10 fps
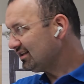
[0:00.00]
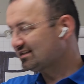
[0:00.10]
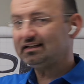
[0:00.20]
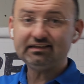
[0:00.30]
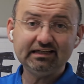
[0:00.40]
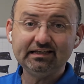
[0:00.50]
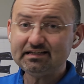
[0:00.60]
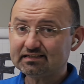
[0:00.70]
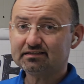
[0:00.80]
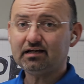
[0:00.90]
That it
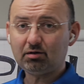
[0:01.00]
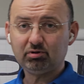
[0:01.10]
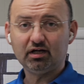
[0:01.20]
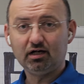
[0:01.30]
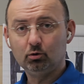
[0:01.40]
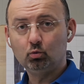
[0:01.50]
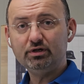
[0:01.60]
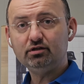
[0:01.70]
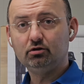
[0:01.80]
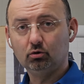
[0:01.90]
is a double hung
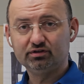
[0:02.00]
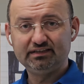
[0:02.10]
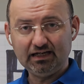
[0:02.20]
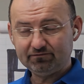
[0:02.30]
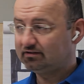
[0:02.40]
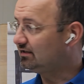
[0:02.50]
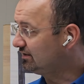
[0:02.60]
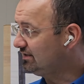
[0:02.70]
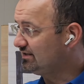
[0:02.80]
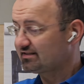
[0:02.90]
window,
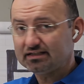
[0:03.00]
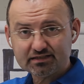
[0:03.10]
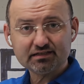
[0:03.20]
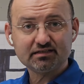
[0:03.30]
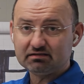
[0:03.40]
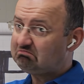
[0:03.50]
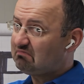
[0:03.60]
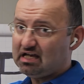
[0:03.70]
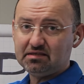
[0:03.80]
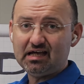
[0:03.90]
definitely this is
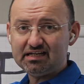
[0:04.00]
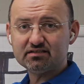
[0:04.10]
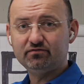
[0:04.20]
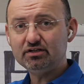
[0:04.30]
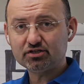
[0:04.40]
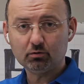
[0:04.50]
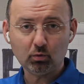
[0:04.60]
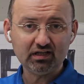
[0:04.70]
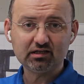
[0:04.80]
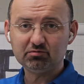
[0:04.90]
a nice feature
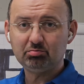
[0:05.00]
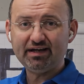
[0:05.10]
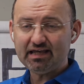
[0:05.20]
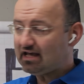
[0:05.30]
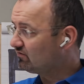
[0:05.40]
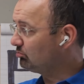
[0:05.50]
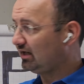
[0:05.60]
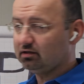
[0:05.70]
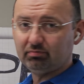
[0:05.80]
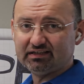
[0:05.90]
welcomed by
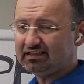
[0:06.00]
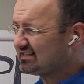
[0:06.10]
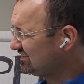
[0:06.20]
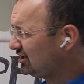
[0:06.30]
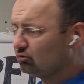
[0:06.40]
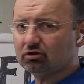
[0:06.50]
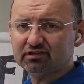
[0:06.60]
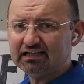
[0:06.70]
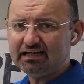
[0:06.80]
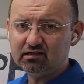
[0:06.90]
everybody, but it's no
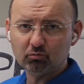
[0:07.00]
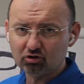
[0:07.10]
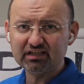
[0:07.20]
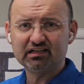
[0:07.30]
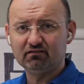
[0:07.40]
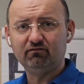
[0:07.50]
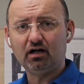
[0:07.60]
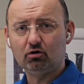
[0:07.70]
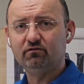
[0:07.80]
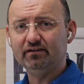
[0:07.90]
longer anymore like a
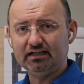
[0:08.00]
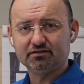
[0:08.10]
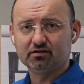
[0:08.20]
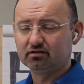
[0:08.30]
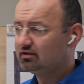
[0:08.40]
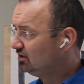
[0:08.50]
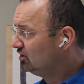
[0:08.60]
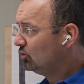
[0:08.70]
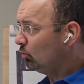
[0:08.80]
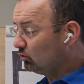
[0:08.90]
wow factor.
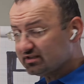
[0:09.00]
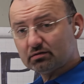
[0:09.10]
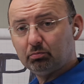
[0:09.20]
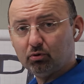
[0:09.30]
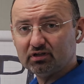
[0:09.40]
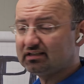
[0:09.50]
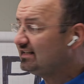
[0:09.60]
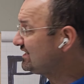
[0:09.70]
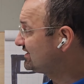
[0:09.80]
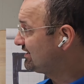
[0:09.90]
What's important,
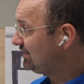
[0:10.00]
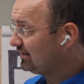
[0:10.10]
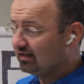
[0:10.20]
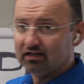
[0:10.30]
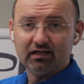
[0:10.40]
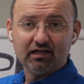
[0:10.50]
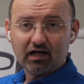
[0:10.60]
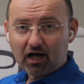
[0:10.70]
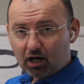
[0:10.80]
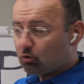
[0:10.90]
let's see
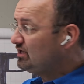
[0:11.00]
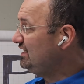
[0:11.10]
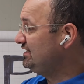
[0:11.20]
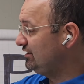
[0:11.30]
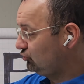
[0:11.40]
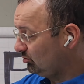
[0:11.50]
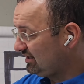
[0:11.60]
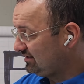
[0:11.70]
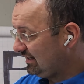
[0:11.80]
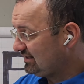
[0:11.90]
how easy to
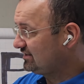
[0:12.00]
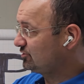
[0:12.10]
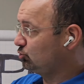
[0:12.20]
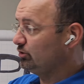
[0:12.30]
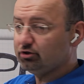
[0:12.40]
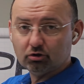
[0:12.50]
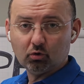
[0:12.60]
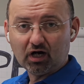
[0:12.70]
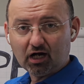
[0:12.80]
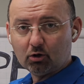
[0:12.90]
maintain this window,
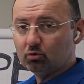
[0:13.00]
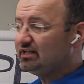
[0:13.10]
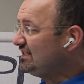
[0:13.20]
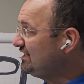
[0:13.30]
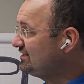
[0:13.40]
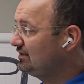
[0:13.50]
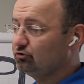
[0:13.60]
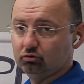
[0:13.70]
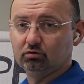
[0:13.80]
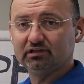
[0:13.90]
how easy
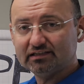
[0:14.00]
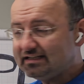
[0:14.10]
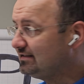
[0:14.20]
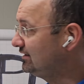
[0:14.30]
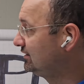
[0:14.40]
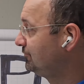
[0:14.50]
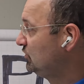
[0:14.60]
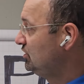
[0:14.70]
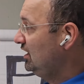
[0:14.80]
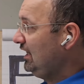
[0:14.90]
to clean it.
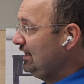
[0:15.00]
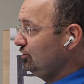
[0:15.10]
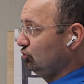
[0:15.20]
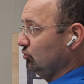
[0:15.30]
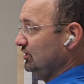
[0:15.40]
And to